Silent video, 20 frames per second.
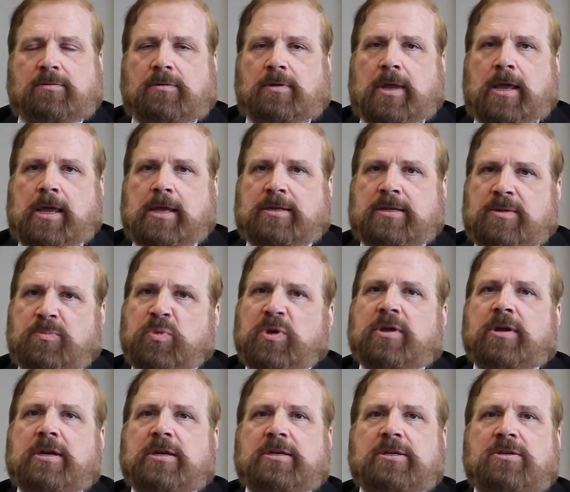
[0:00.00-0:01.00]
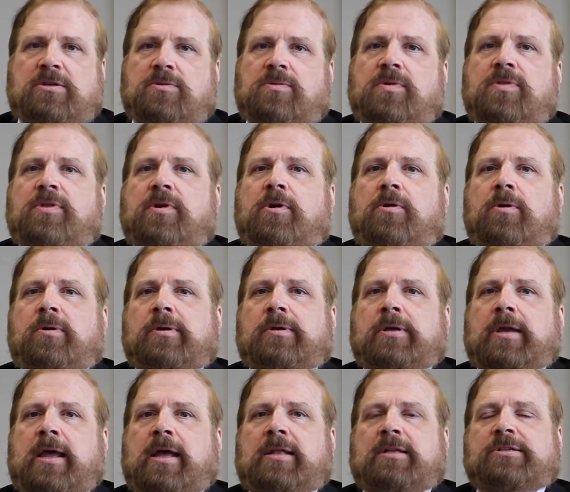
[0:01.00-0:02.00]
and the ability to do a thorough
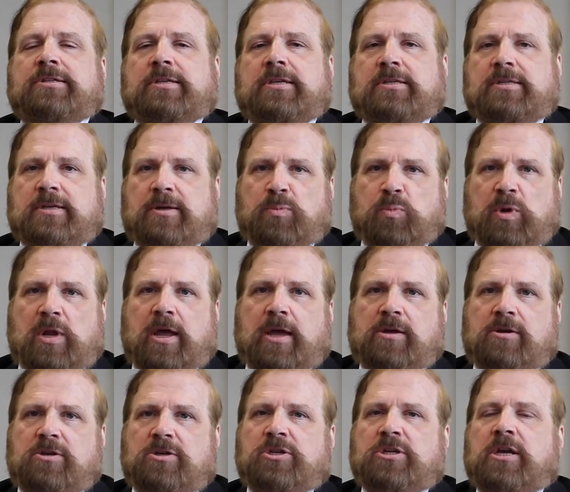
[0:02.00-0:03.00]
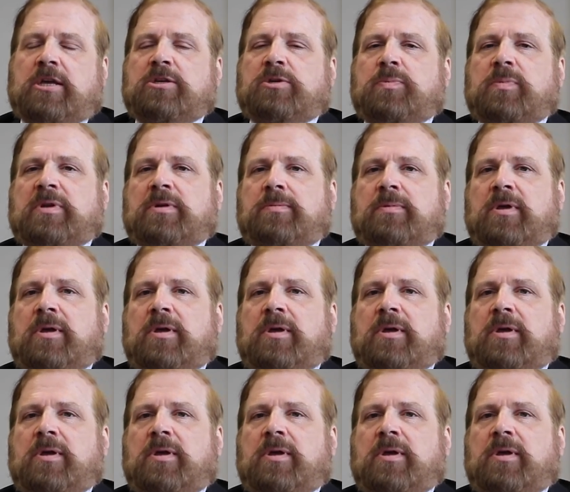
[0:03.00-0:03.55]
analysis and apply good judgment,